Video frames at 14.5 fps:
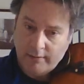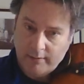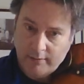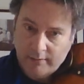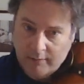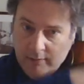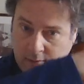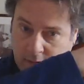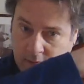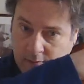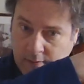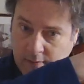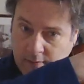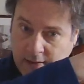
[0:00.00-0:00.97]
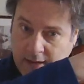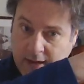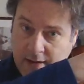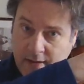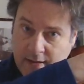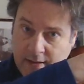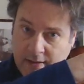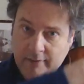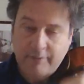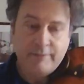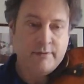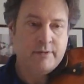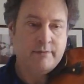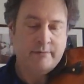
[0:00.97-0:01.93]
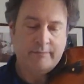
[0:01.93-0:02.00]
and I
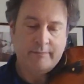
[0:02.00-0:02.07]
lift.